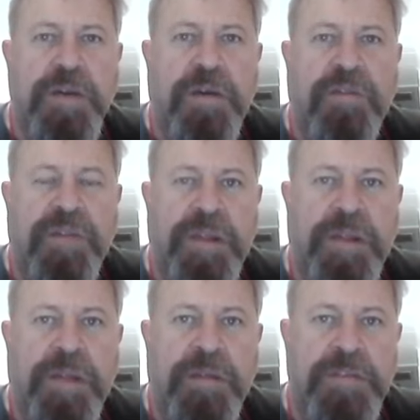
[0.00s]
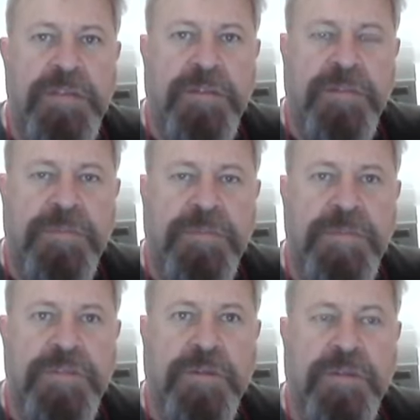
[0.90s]
of that area, so
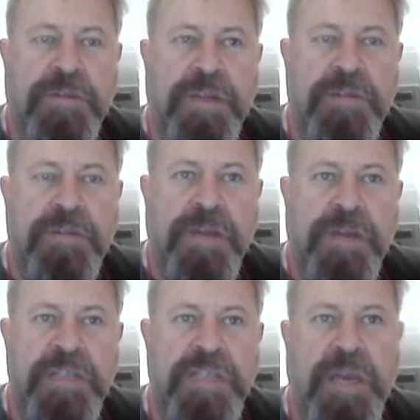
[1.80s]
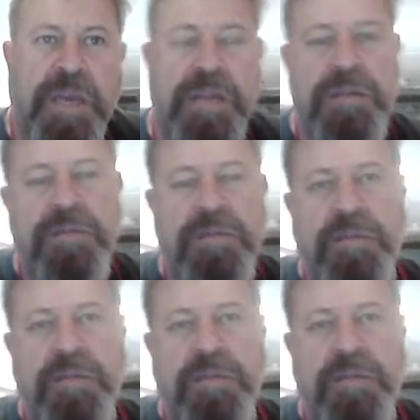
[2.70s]
that you understand